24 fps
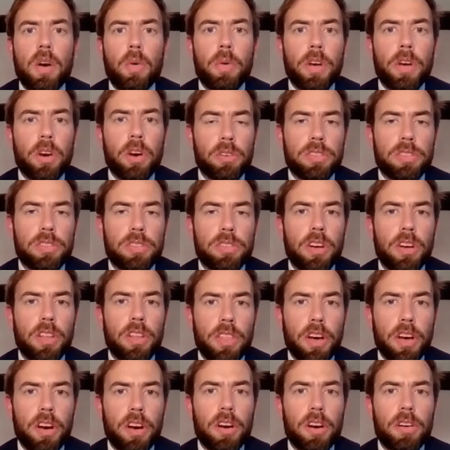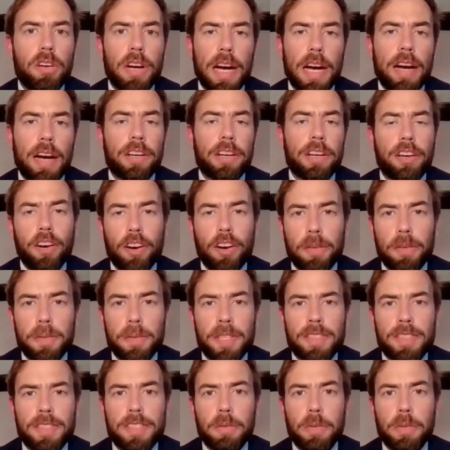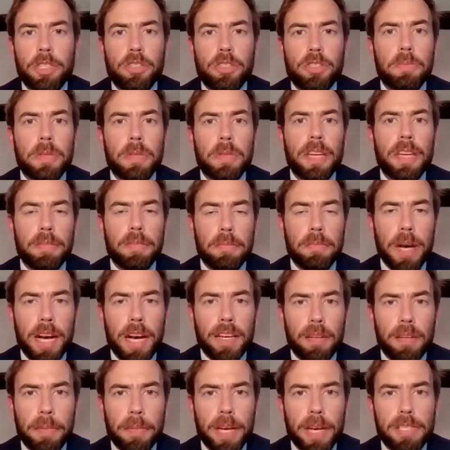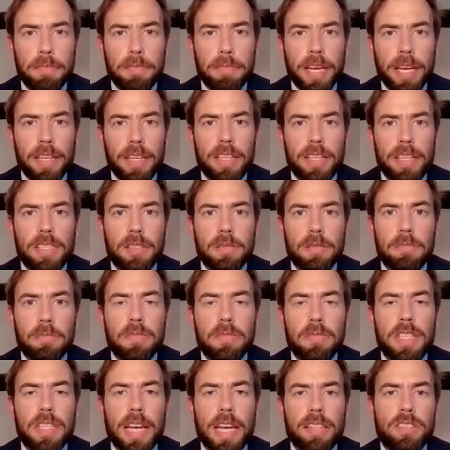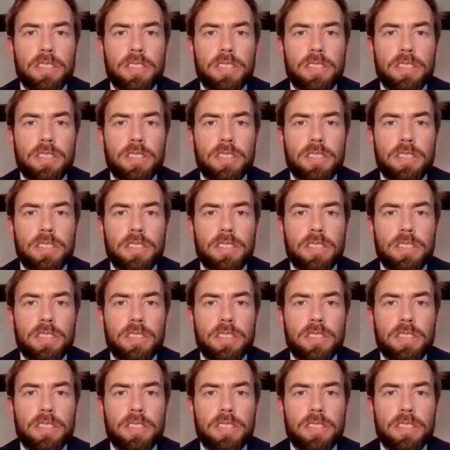We also, though, are economists, and we do believe in market-based mechanisms.